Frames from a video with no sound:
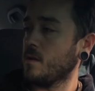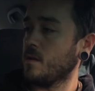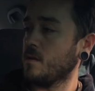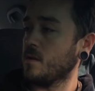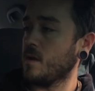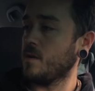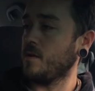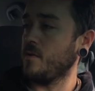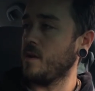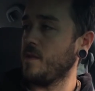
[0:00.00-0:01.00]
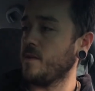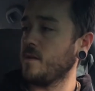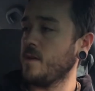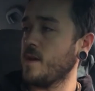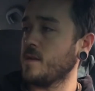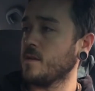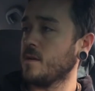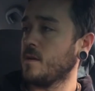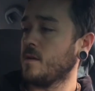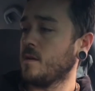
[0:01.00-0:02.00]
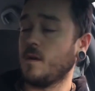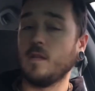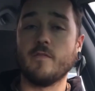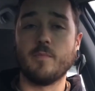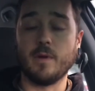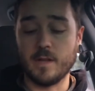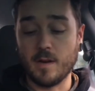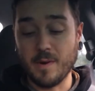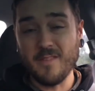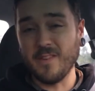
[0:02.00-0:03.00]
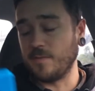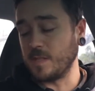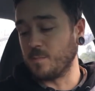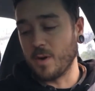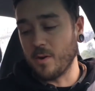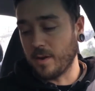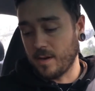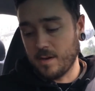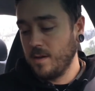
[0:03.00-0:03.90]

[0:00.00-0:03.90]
it's not doing anything yet. I'll leave it plugged in, but even if it's broken,